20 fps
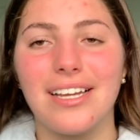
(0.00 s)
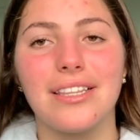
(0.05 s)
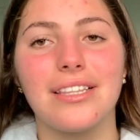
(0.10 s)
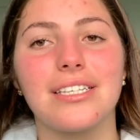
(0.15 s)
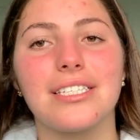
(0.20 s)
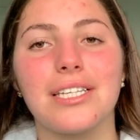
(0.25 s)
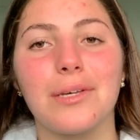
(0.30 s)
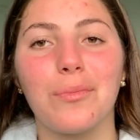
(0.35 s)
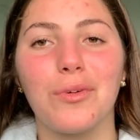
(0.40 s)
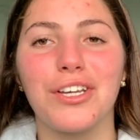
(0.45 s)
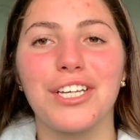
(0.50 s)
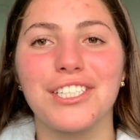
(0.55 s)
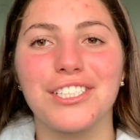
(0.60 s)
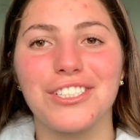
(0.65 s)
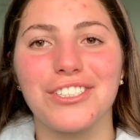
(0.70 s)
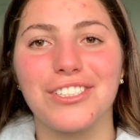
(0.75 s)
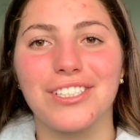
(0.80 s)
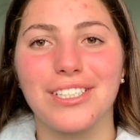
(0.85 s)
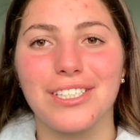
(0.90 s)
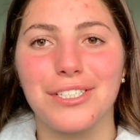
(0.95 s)
The simple
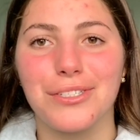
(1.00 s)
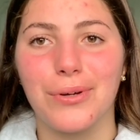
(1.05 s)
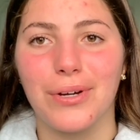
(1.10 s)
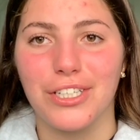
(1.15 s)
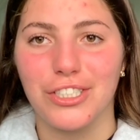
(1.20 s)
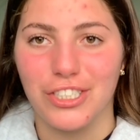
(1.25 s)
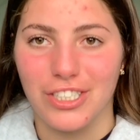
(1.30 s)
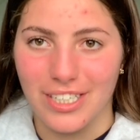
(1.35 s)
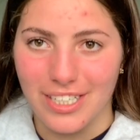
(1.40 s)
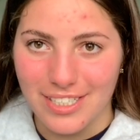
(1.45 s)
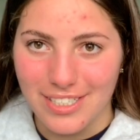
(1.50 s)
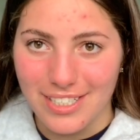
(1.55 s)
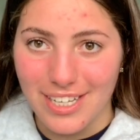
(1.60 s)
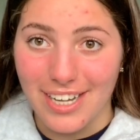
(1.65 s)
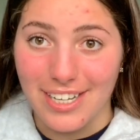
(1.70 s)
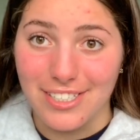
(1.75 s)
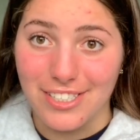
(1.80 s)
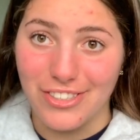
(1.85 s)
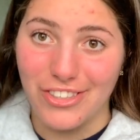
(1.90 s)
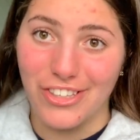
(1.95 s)
answer to this question is
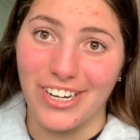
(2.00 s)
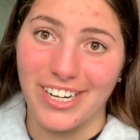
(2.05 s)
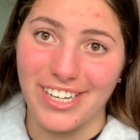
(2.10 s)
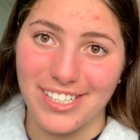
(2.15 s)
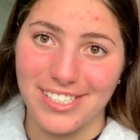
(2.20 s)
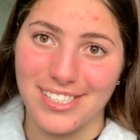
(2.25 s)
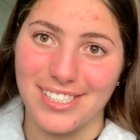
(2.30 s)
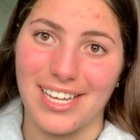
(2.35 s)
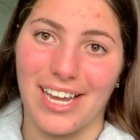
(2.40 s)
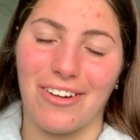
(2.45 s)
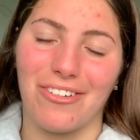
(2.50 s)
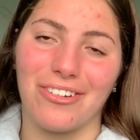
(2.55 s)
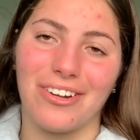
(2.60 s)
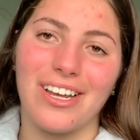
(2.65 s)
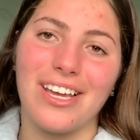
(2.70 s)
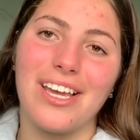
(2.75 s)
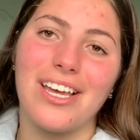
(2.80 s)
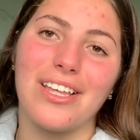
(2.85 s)
yes, is sound.